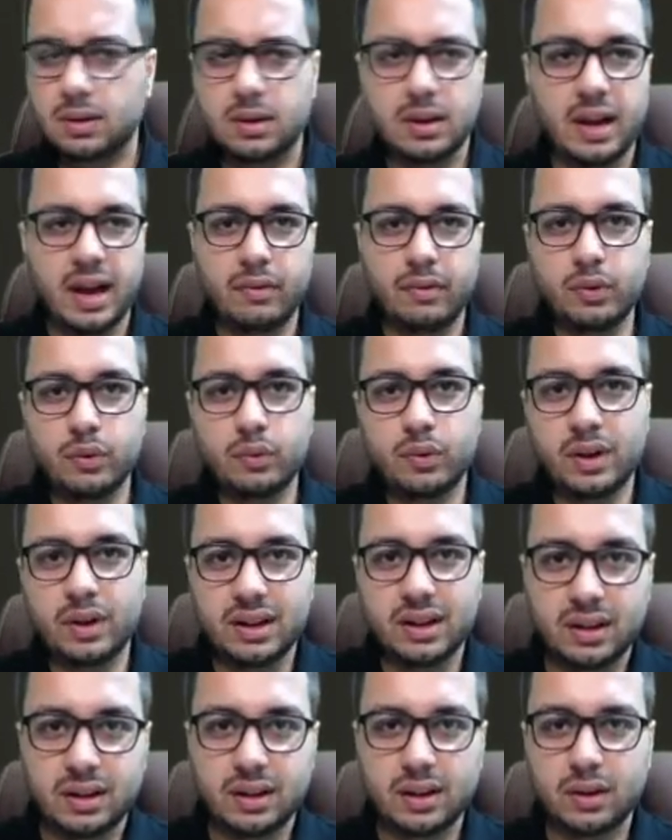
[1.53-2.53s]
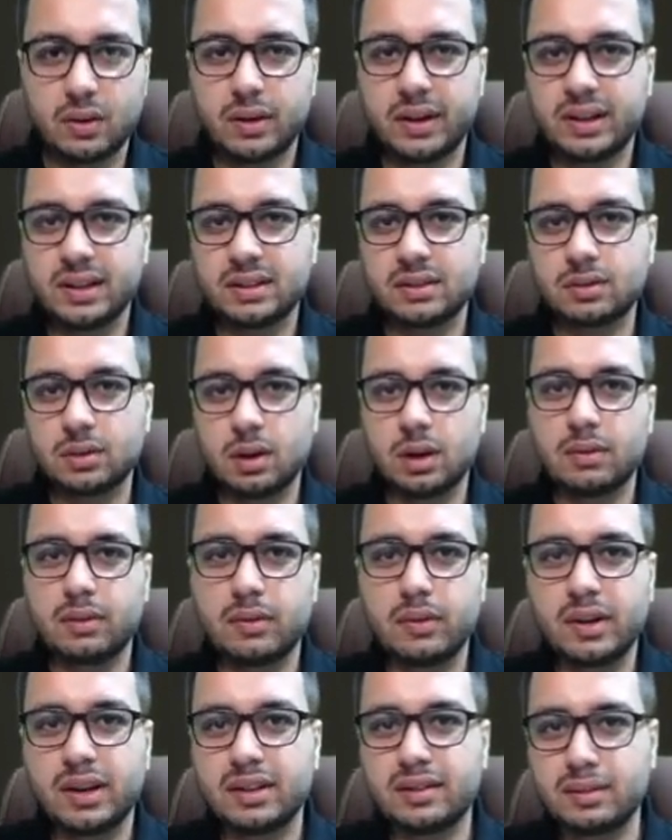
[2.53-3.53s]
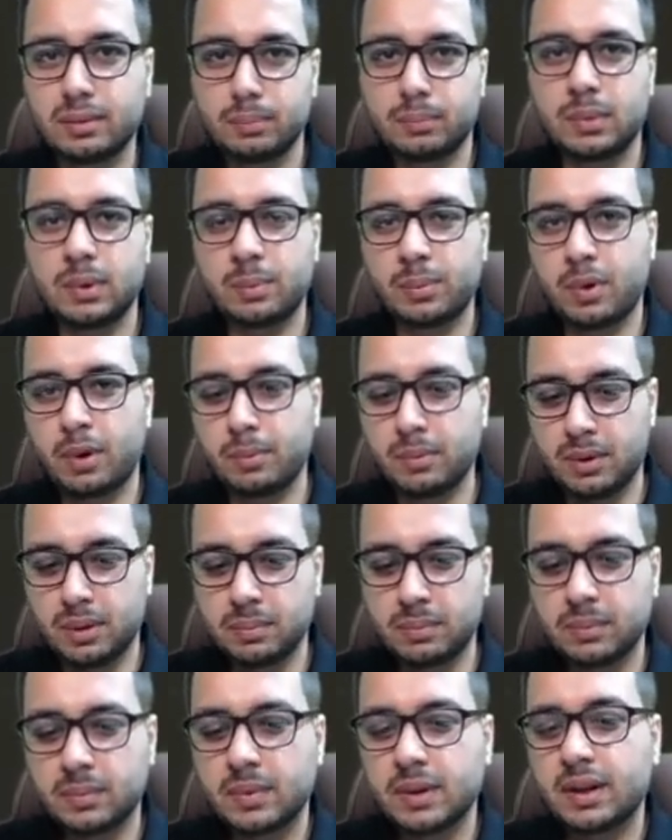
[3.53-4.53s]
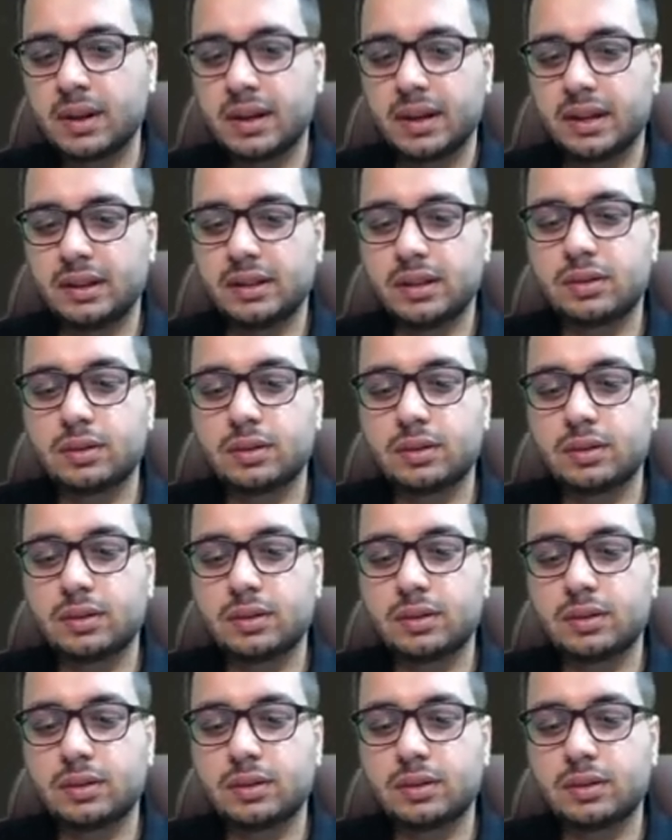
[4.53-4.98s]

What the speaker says: Hi everyone, now let us solve a very simple problem. In this